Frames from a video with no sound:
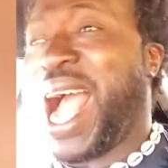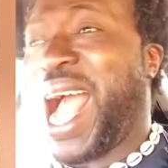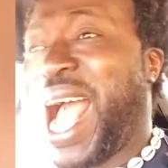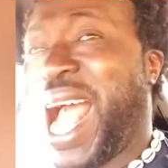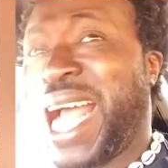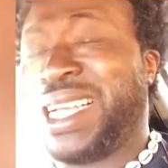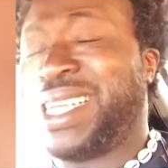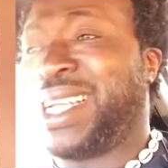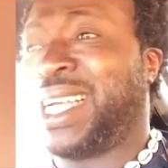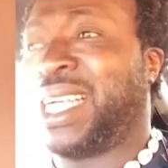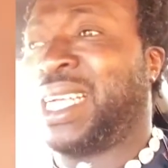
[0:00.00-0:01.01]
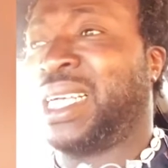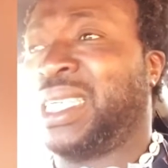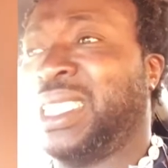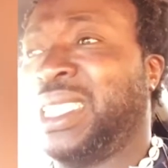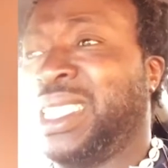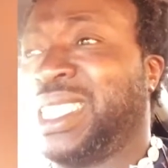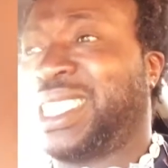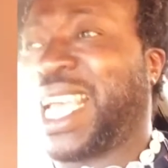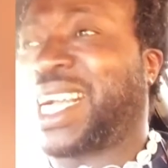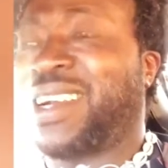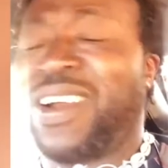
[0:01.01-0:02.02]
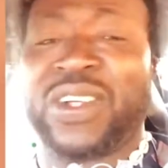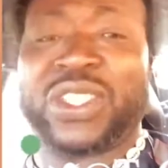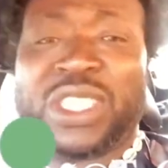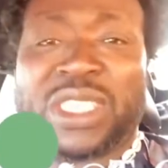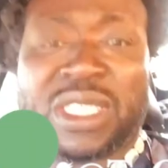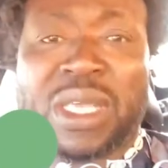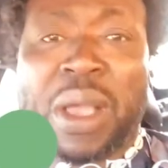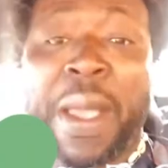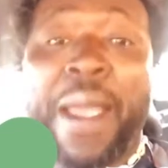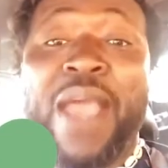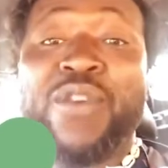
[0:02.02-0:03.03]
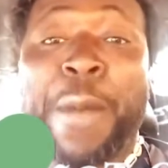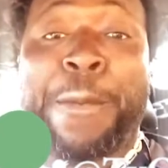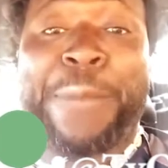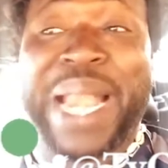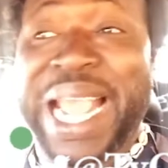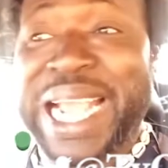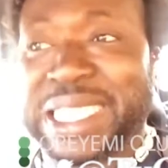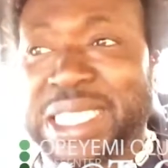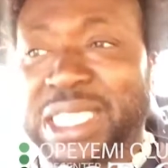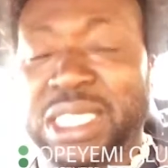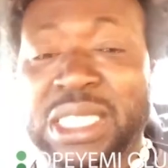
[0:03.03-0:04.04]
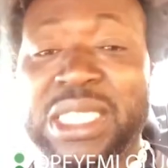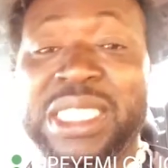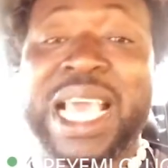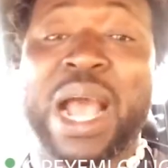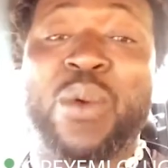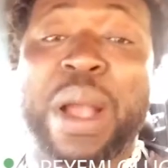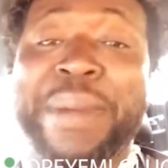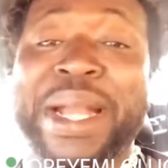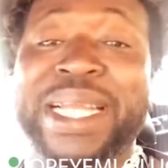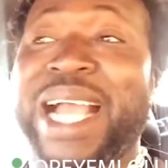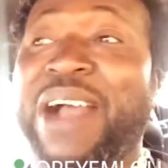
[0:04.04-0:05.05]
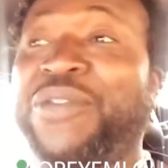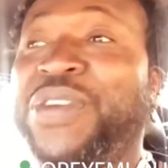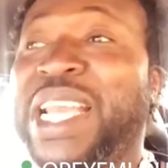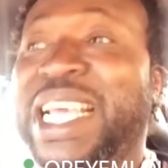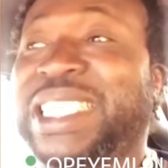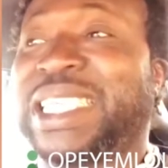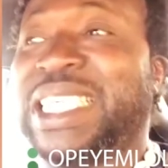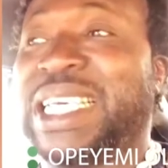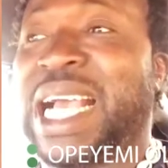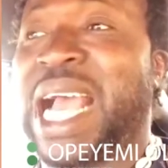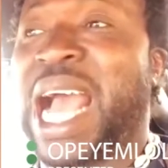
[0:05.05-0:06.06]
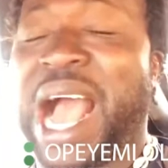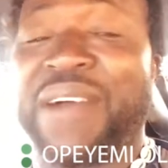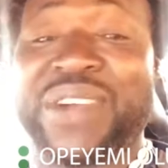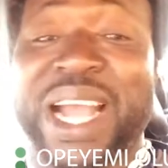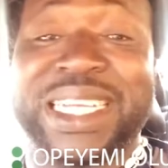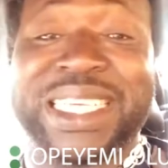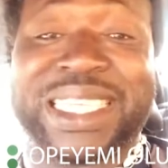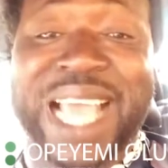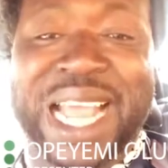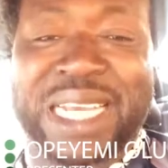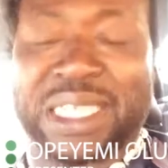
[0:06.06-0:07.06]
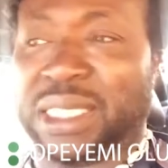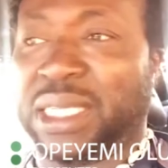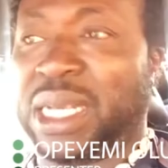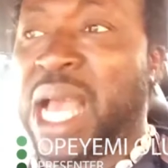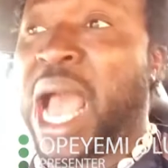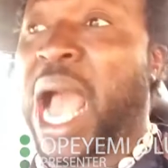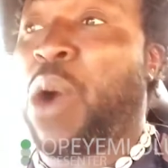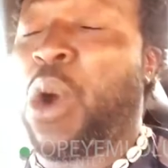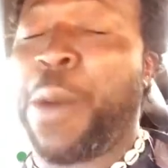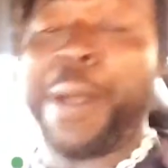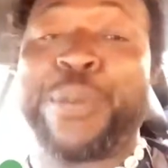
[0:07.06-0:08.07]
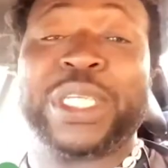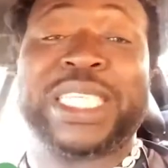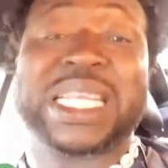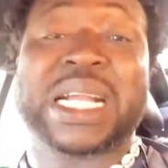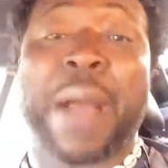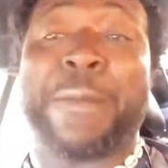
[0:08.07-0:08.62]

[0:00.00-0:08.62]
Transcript: and technologies, even plane, tell America feel see Afghanistan? Our people with the